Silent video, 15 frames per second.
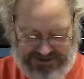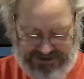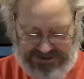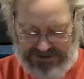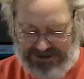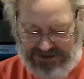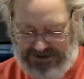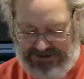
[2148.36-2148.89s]
like
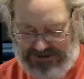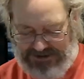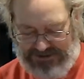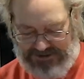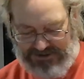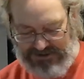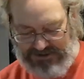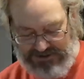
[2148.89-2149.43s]
that.
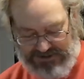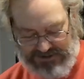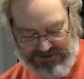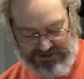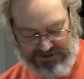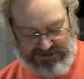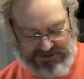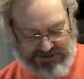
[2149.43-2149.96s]

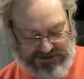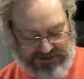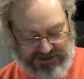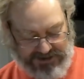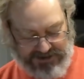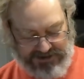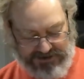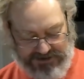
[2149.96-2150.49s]
Like
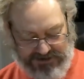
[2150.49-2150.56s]
that.